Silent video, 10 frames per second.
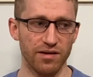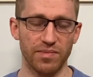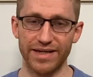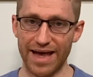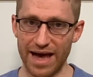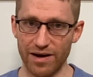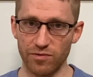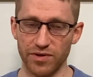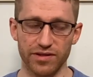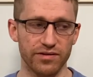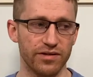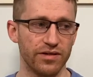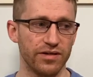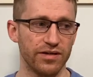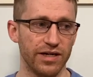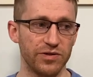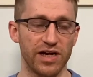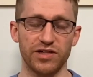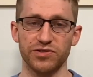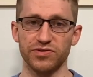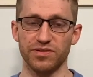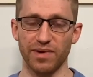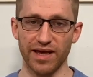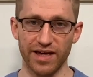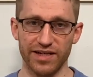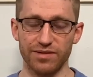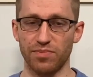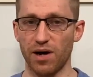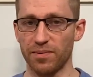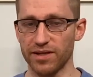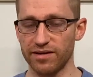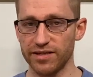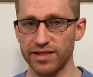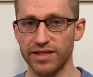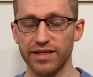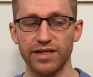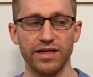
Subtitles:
But now, with international demand and popularity,